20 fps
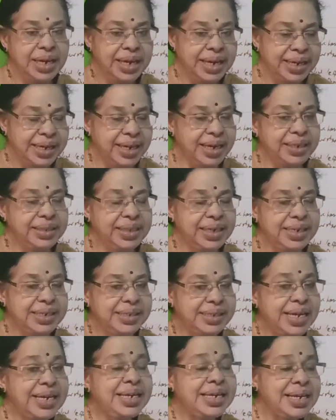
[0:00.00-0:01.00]
Here there
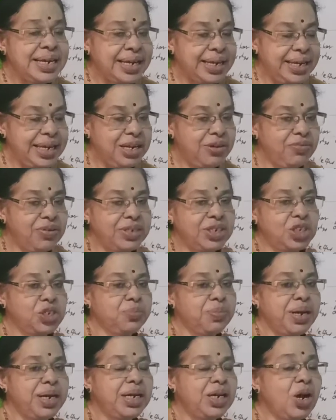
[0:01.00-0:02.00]
is an
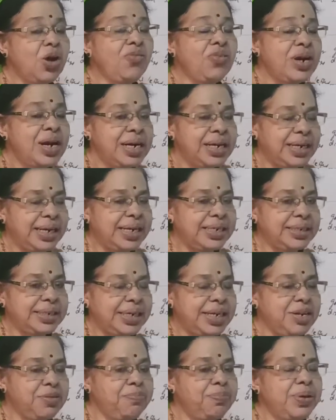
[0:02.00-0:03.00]
investment of
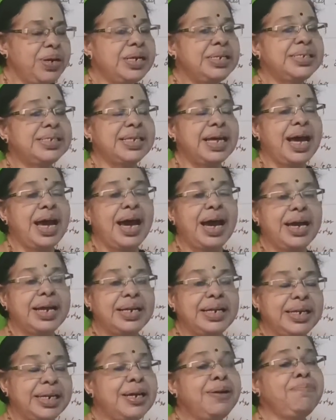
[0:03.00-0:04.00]
treasury bills
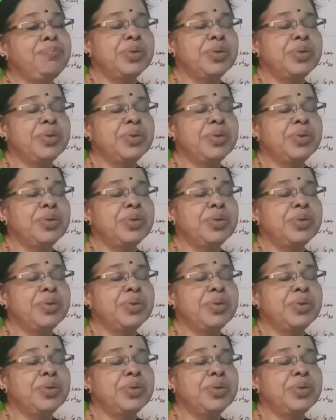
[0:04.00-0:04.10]
and